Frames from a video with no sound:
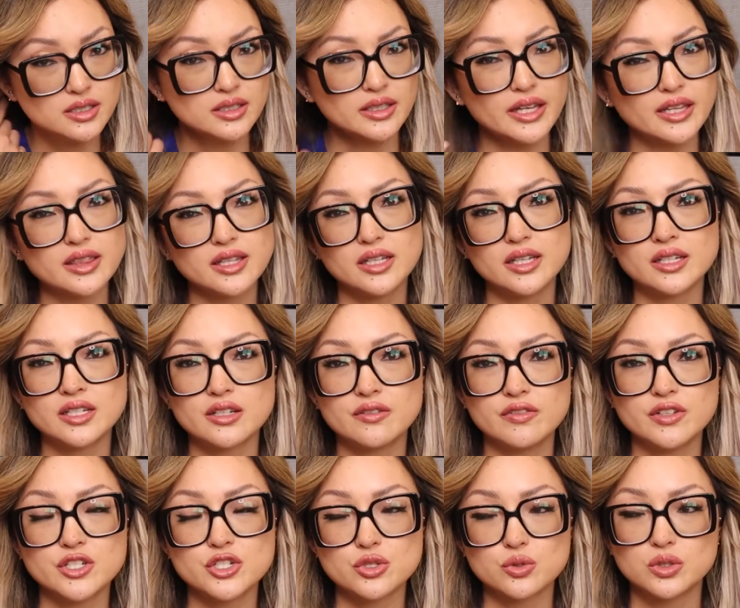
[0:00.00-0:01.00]
like the
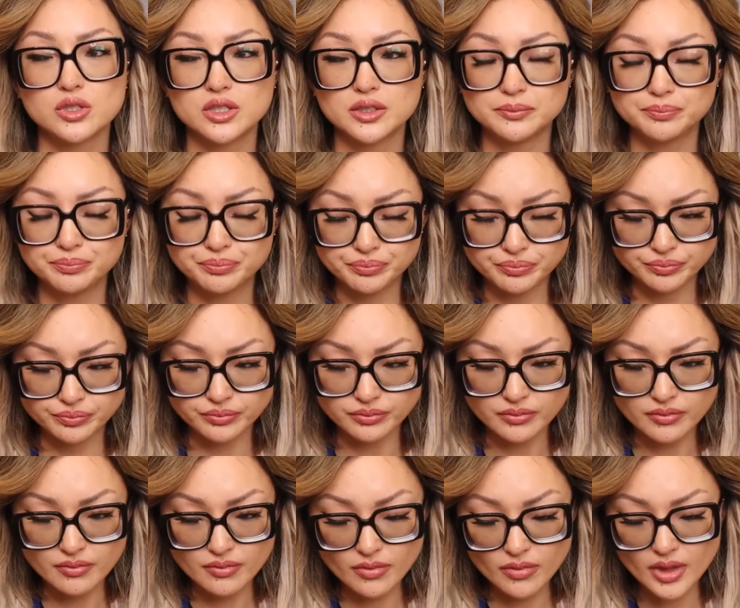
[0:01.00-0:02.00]
individual
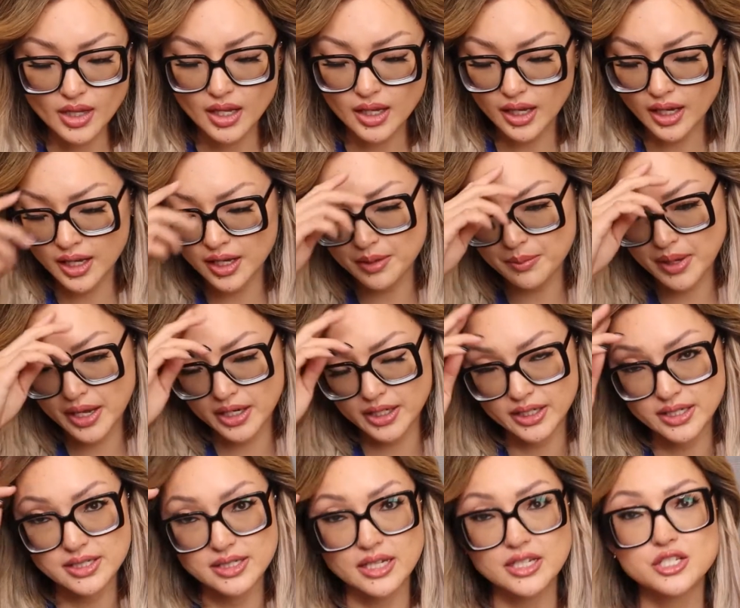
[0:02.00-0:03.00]
hair
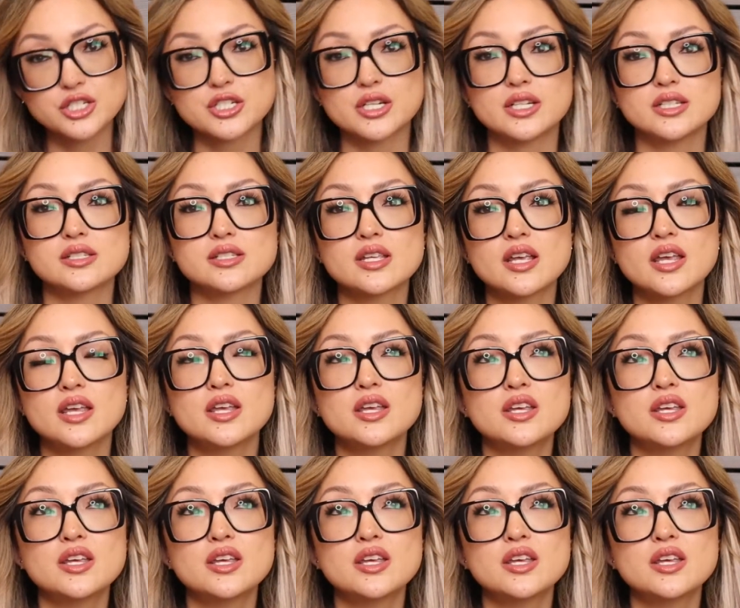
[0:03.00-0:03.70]
extensions.